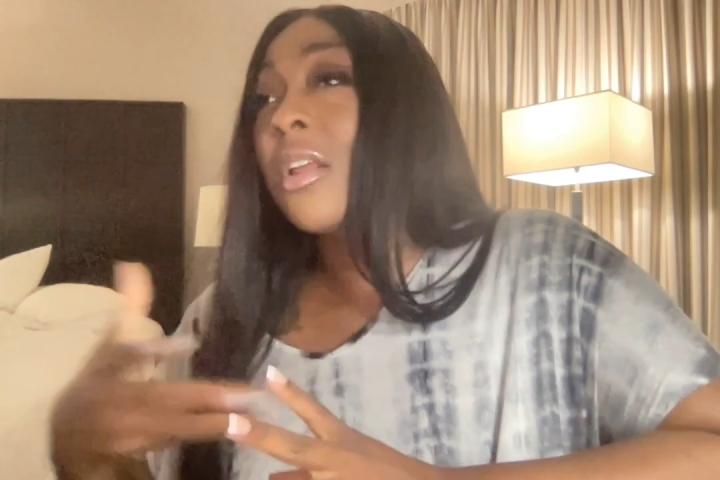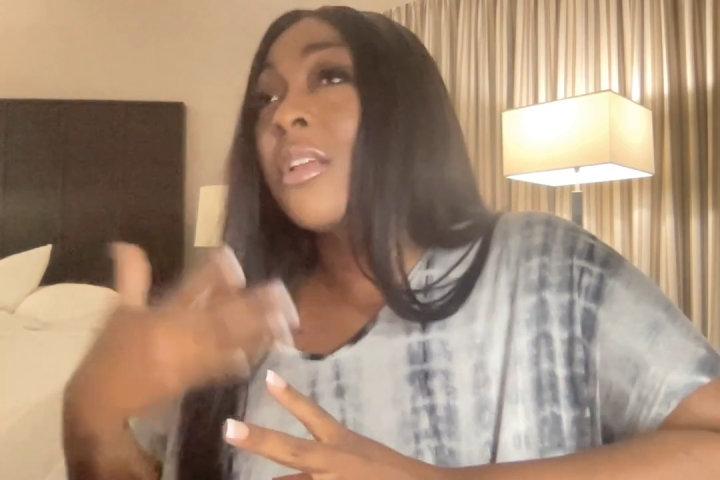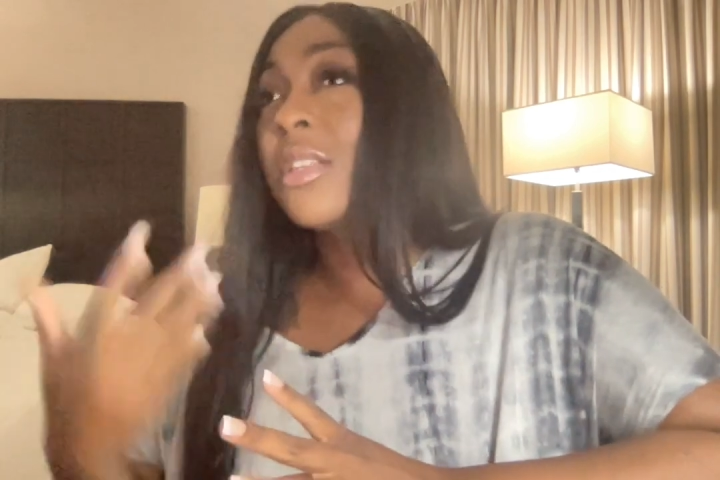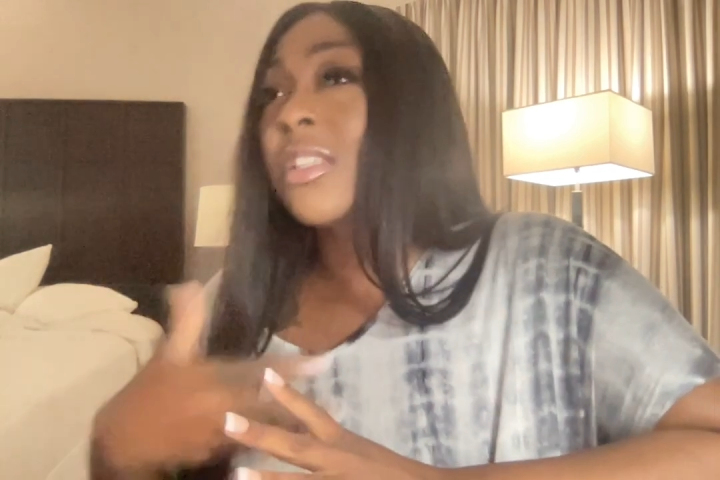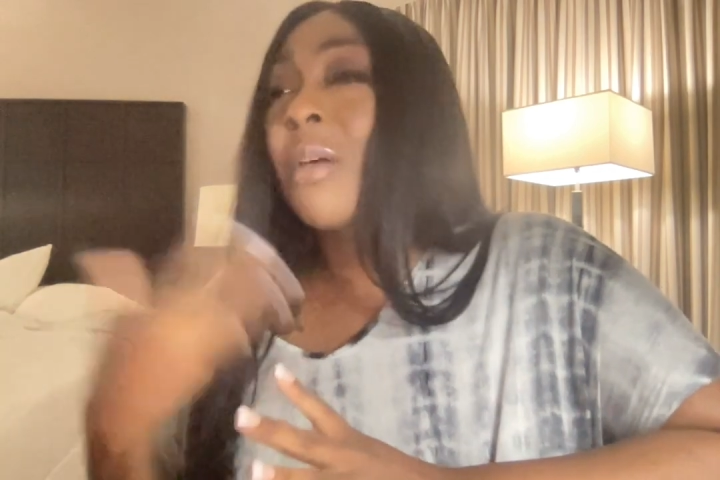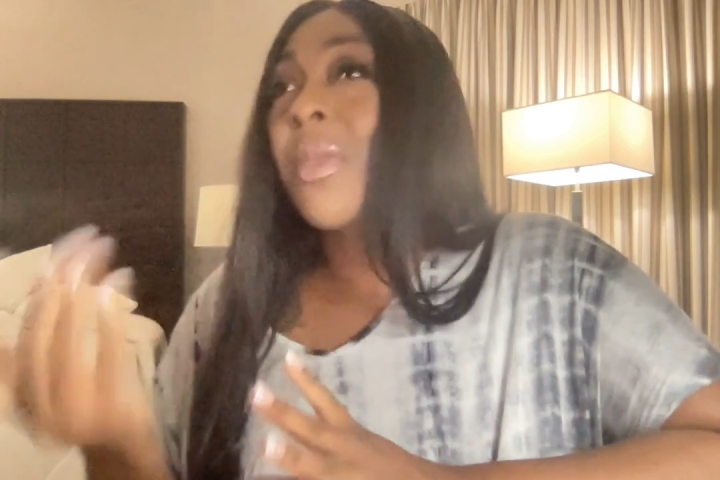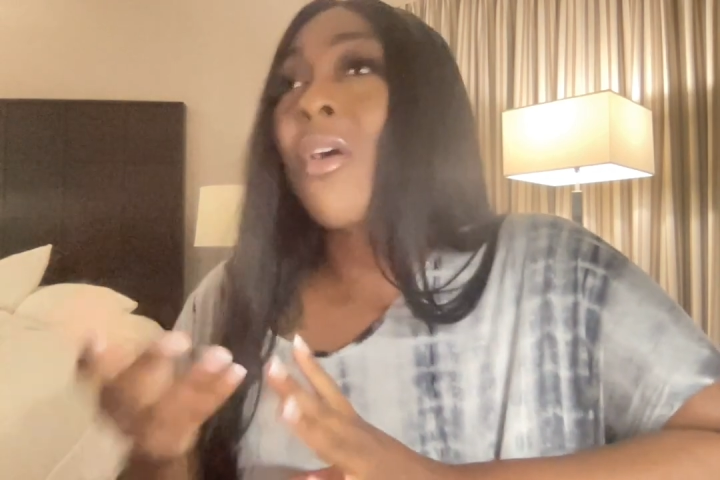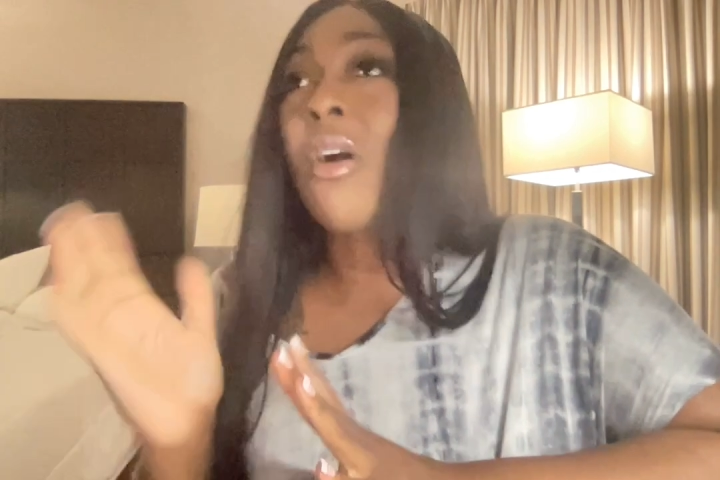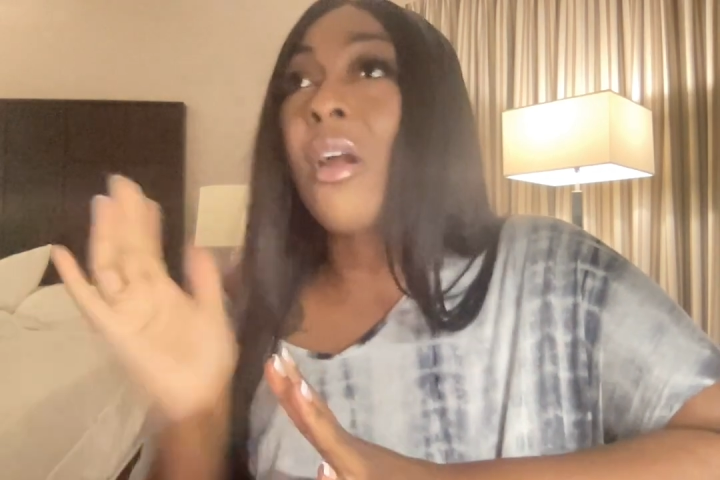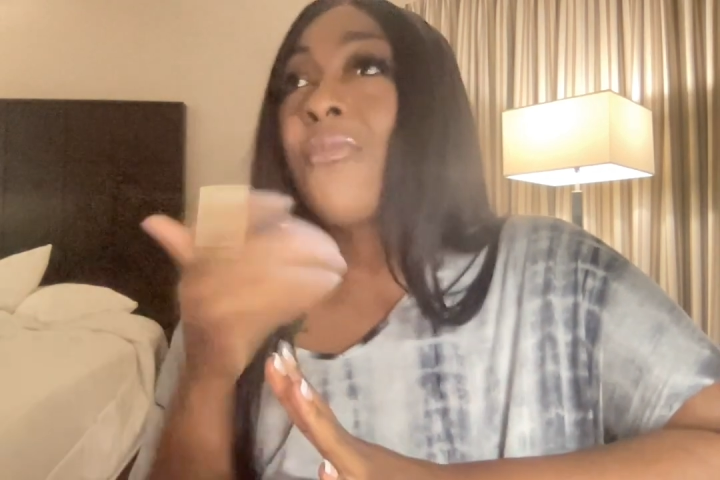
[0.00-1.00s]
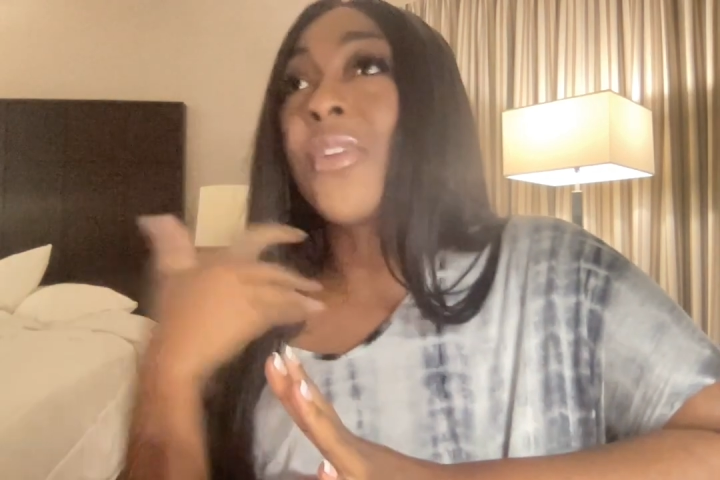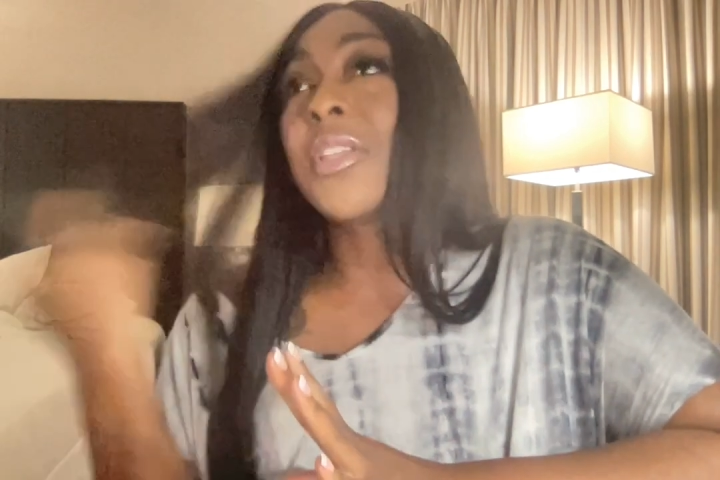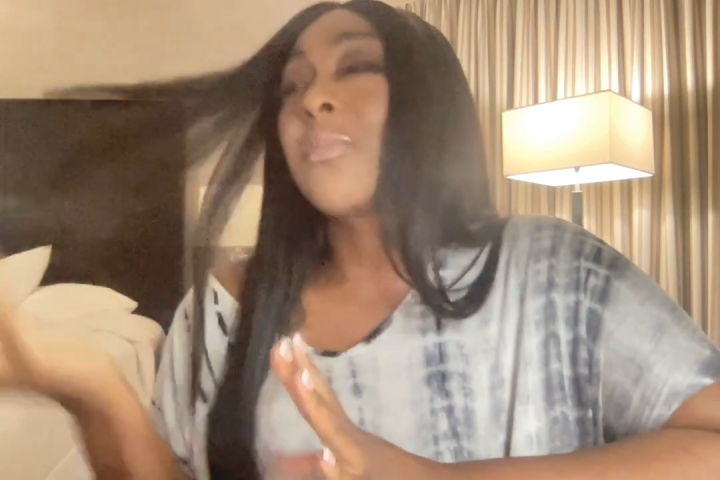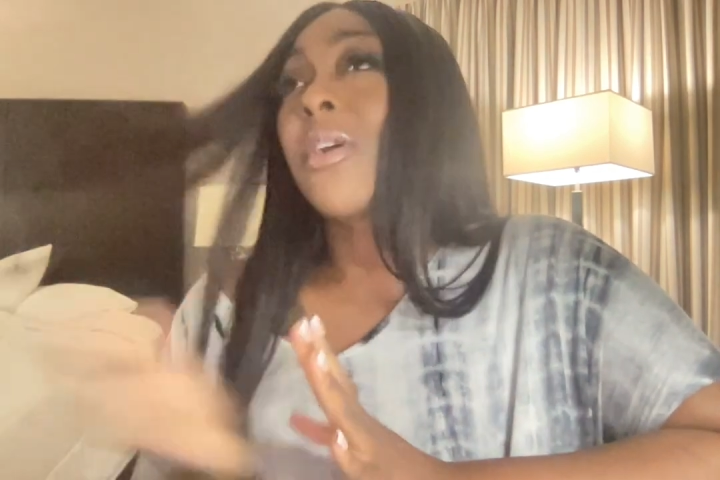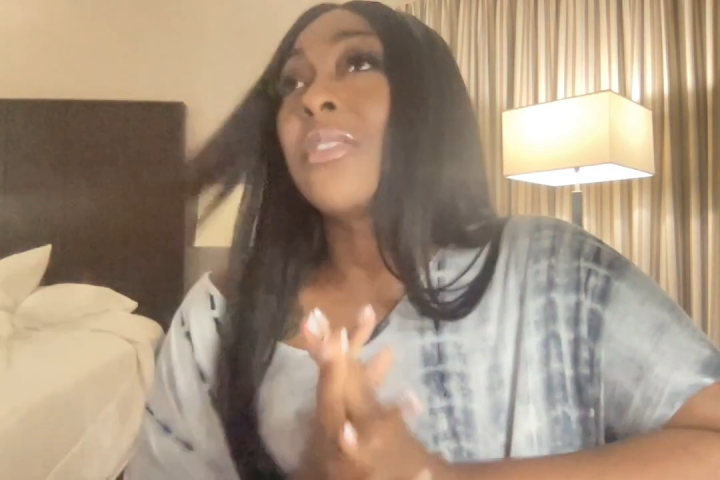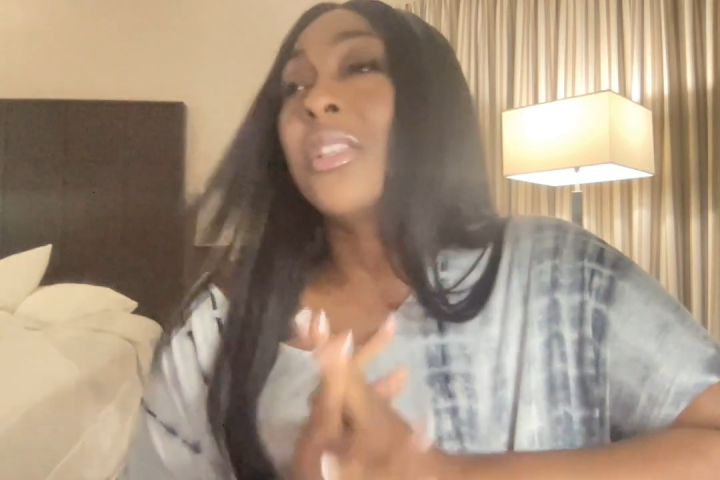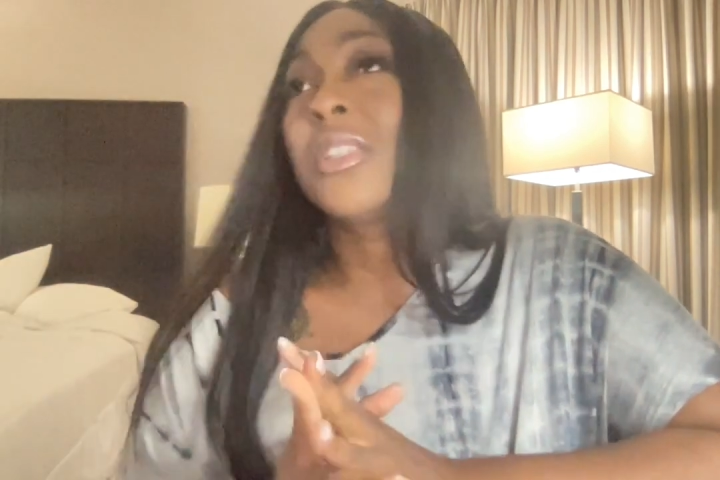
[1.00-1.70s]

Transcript: for this person